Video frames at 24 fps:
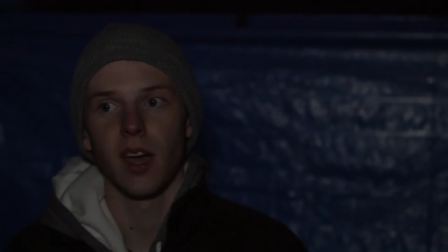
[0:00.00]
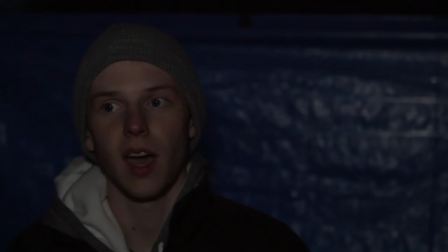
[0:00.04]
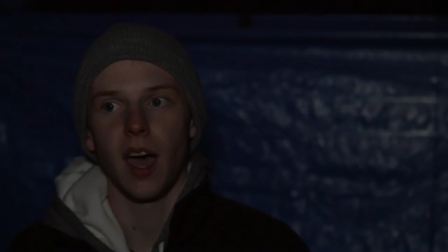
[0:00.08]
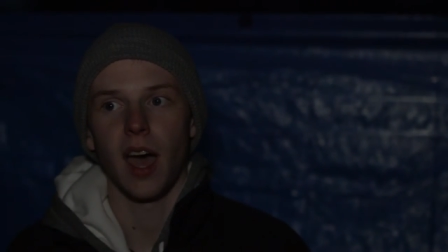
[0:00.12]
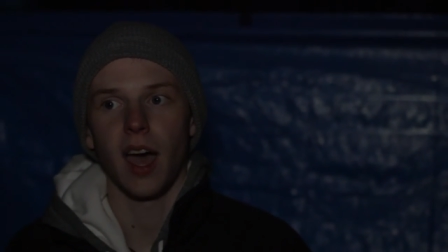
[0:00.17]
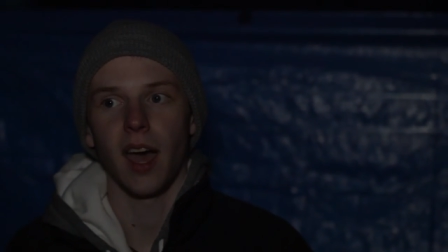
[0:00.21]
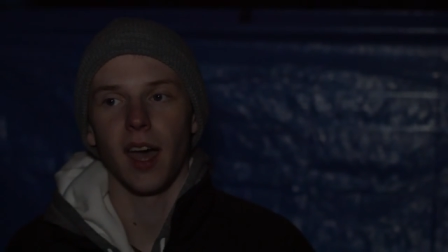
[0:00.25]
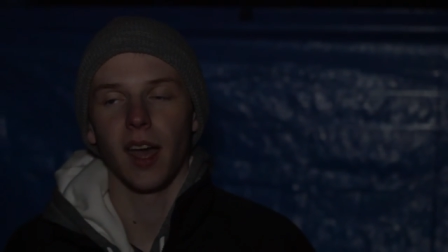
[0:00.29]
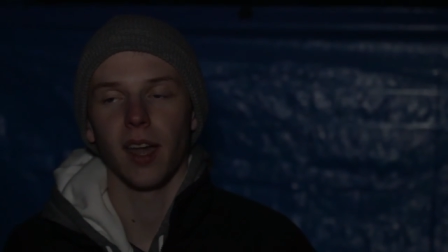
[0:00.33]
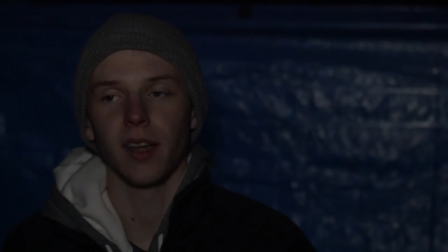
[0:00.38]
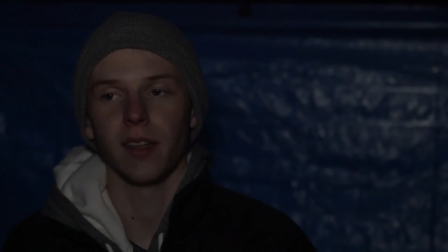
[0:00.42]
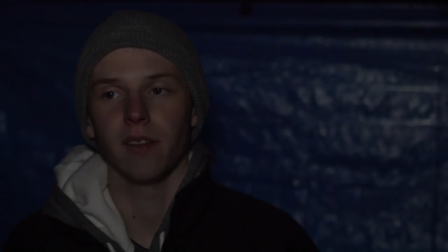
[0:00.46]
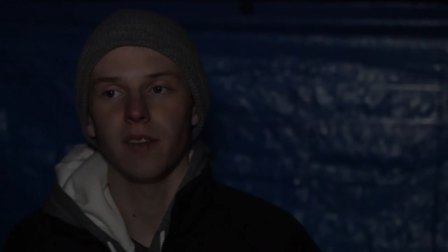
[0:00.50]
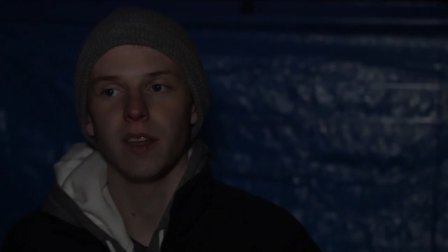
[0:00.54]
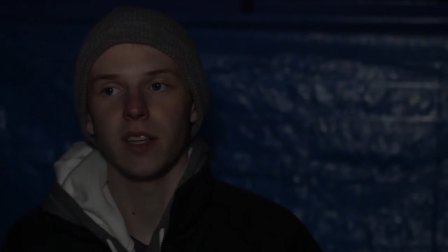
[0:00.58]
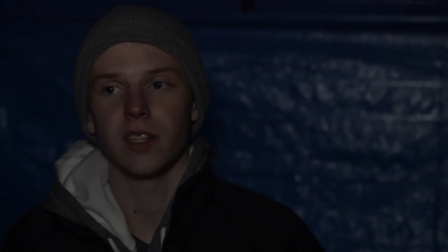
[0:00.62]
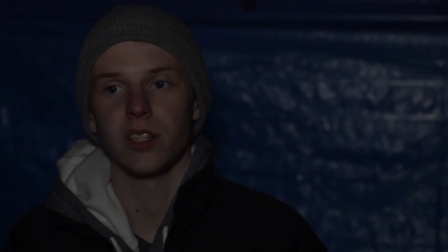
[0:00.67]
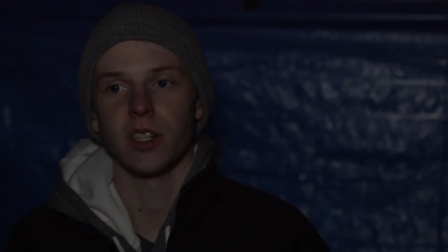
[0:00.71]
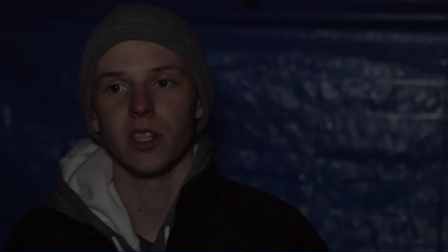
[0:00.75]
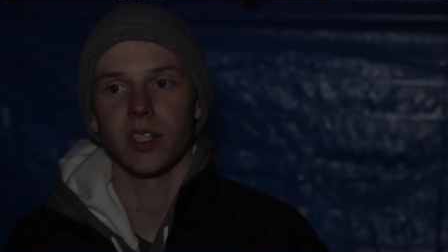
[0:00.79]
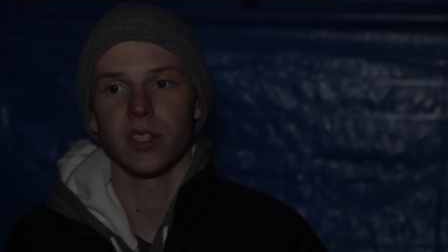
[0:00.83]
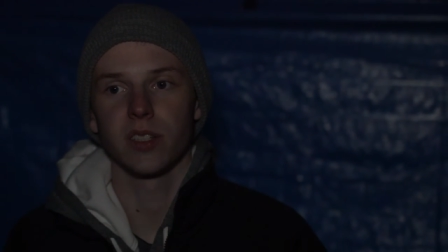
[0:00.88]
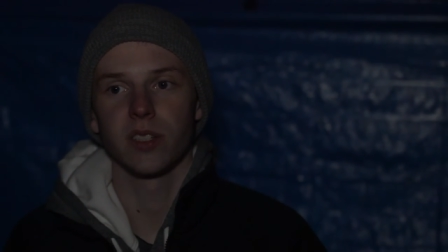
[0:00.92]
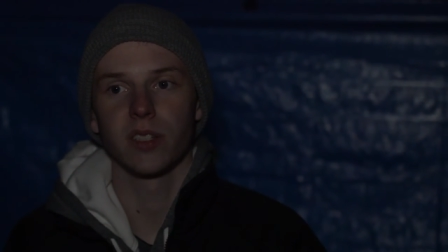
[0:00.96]
Uh, it
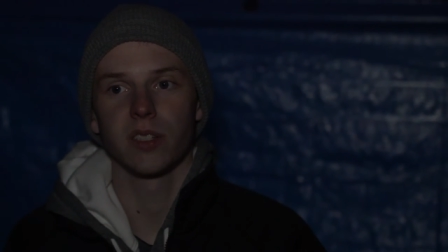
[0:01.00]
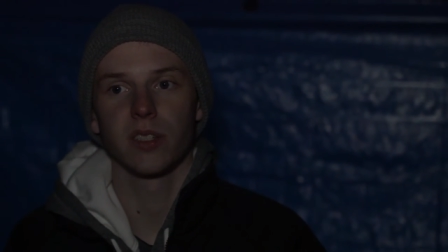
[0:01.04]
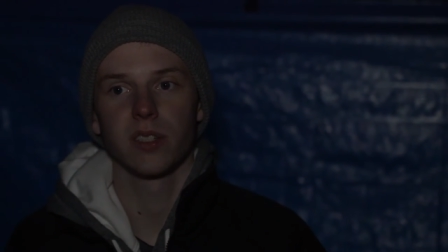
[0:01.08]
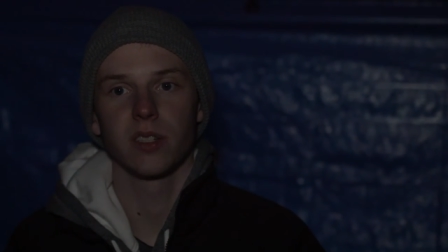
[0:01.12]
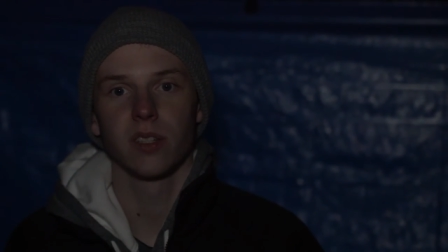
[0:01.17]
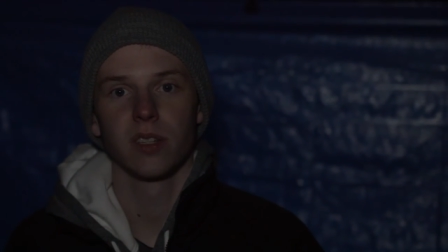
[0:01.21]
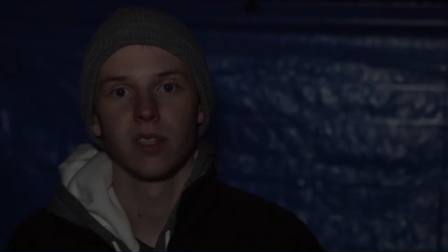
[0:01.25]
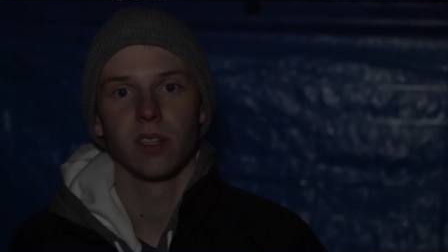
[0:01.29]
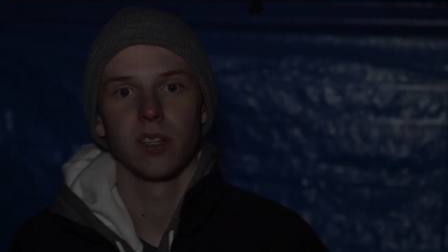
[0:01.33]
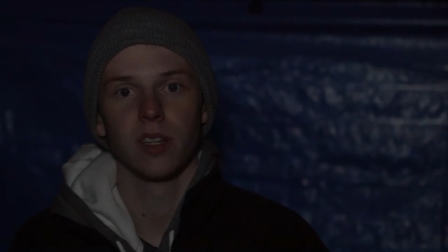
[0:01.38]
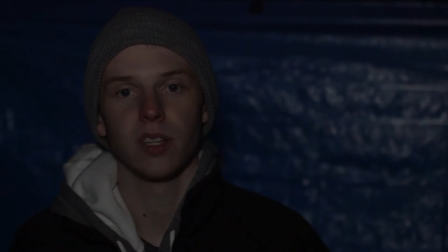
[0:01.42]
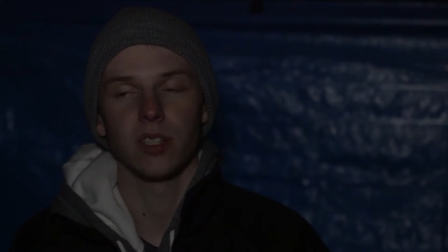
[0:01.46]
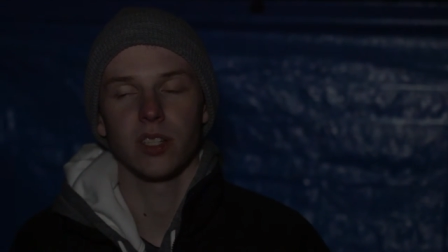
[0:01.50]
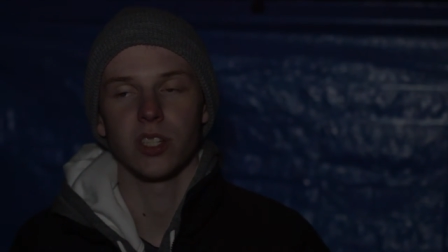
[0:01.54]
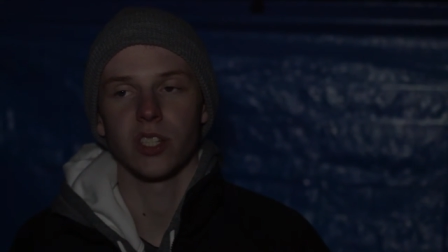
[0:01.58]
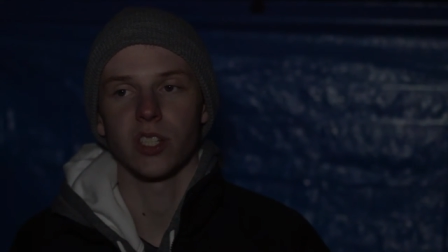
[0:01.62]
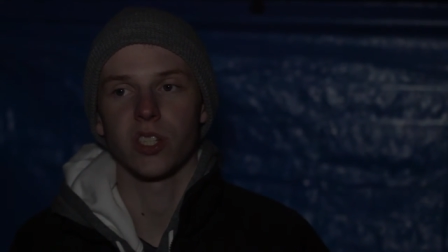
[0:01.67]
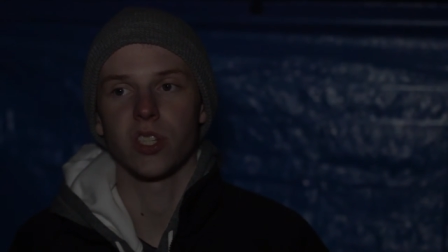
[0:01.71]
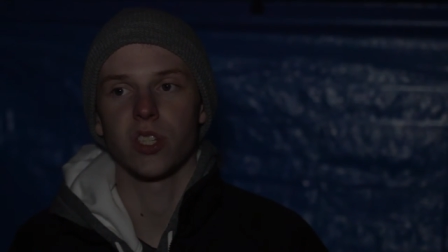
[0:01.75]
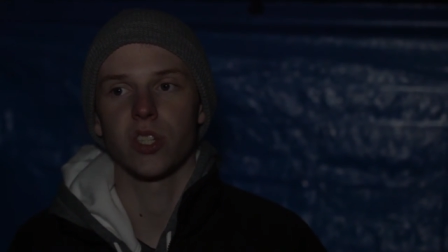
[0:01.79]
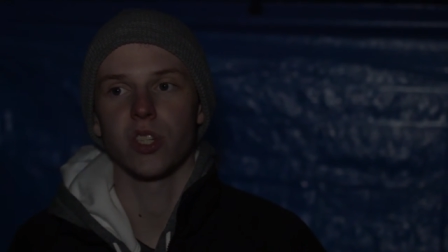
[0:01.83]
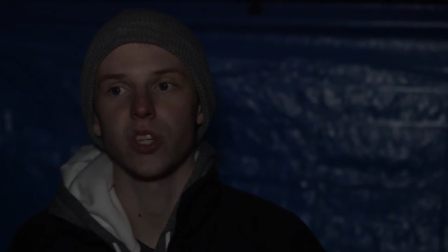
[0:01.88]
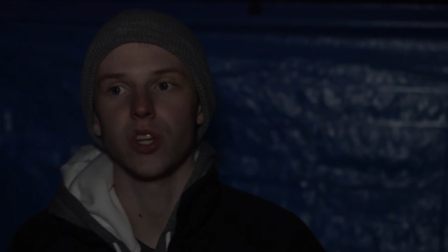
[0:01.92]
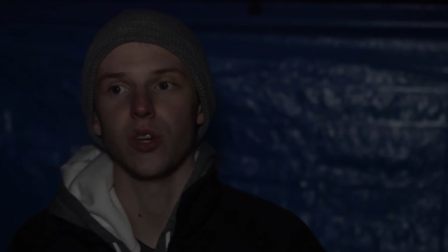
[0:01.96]
just it's
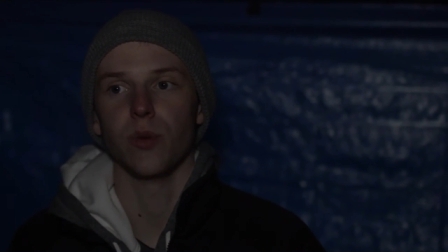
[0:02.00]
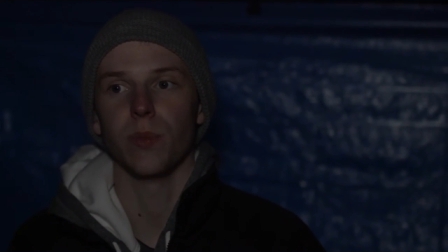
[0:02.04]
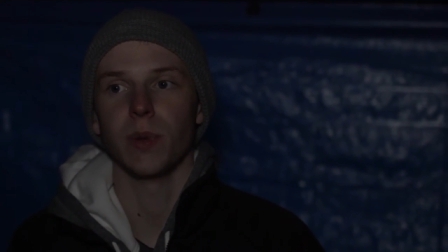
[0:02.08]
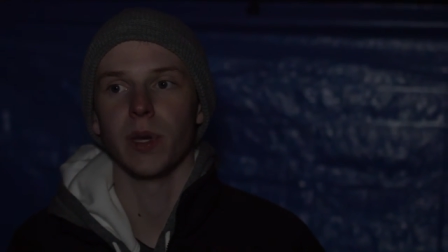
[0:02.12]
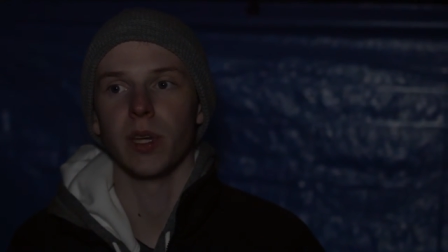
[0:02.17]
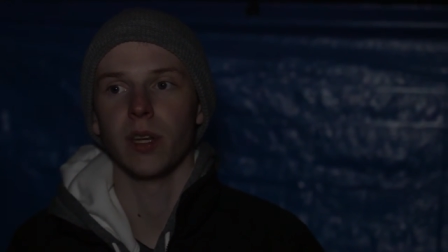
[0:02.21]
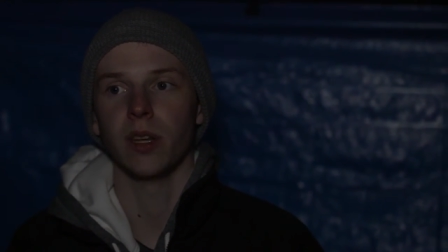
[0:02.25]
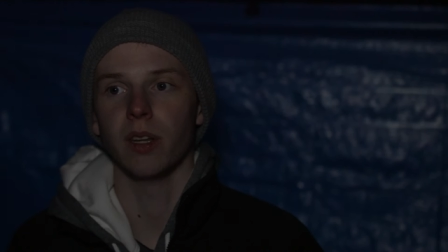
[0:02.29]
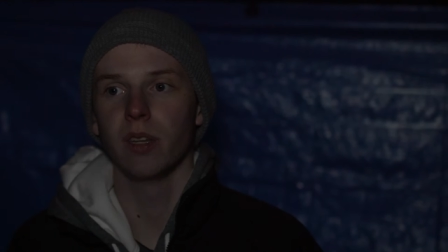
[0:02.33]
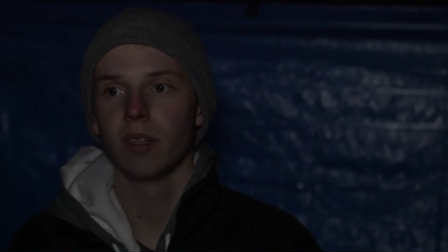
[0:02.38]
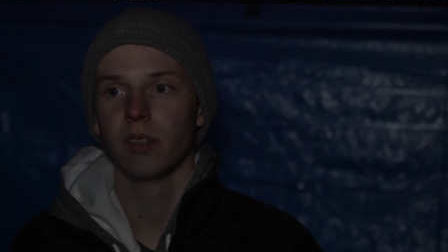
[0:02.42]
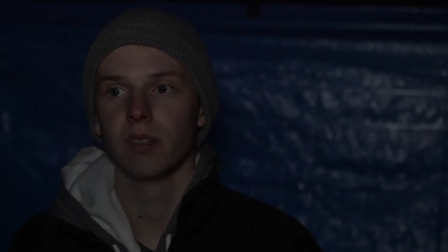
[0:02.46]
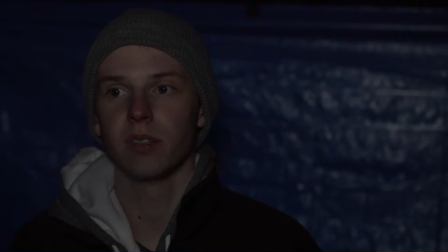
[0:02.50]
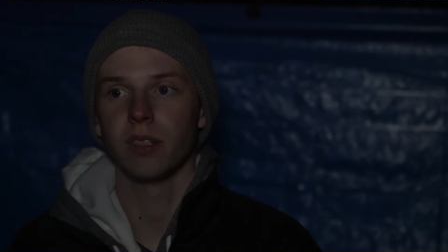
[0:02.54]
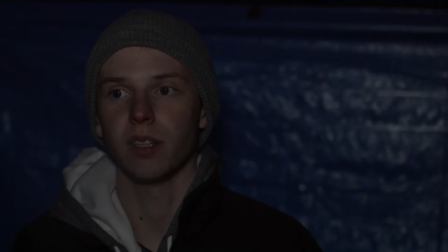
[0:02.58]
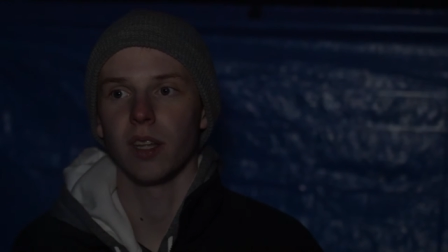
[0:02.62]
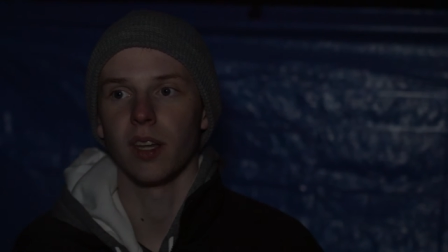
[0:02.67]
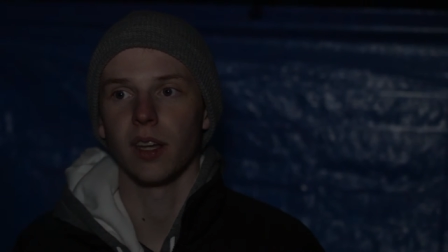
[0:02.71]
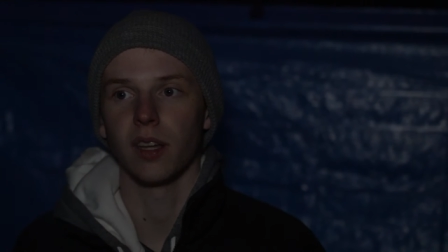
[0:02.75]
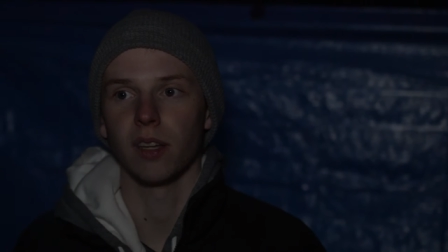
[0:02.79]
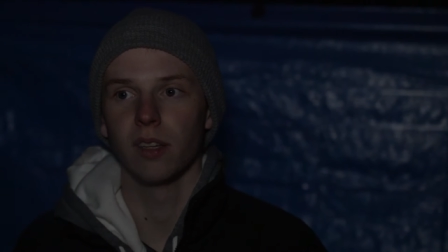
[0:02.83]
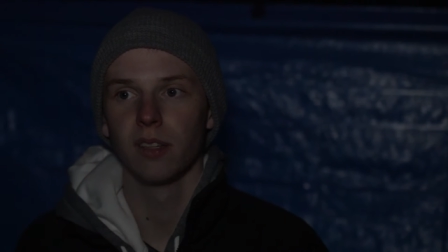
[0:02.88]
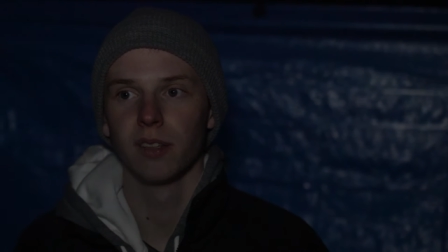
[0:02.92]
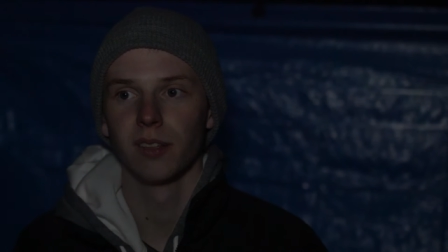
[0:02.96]
just stupid
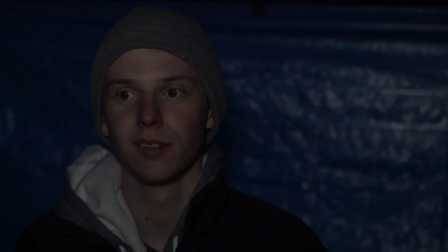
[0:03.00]
to